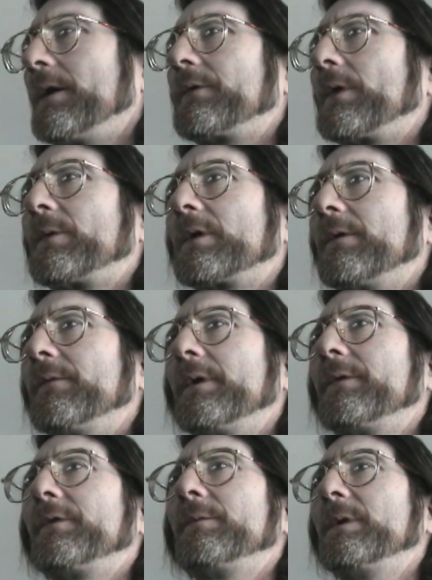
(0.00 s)
of trouble
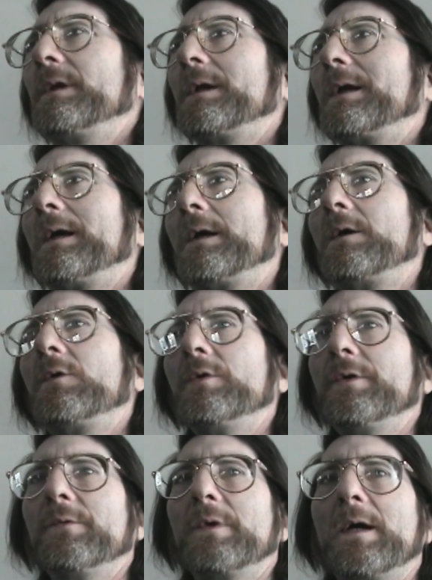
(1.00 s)
convincing me that I owe
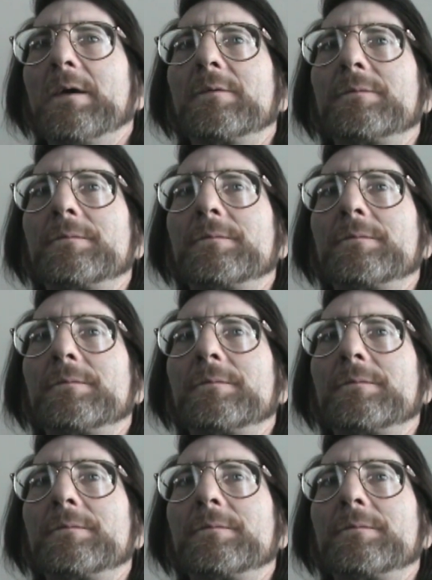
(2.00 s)
you now.